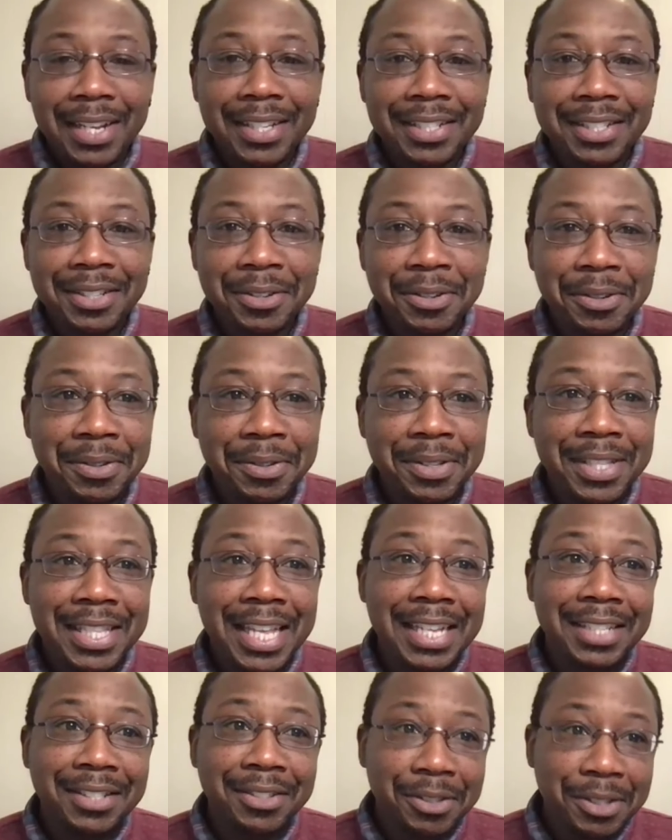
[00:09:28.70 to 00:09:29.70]
So
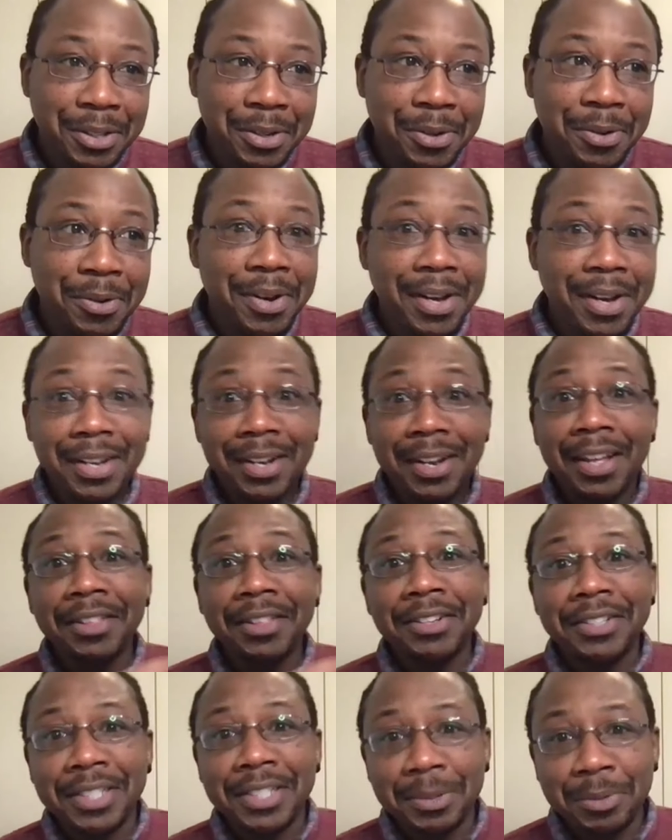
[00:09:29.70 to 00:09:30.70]
that's also
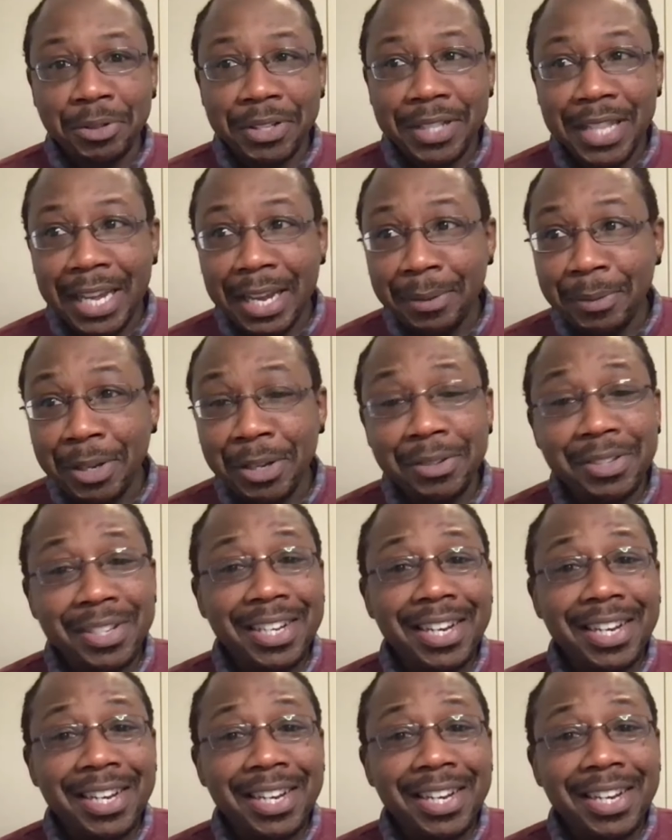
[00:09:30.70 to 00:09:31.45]
another substrate that can be used.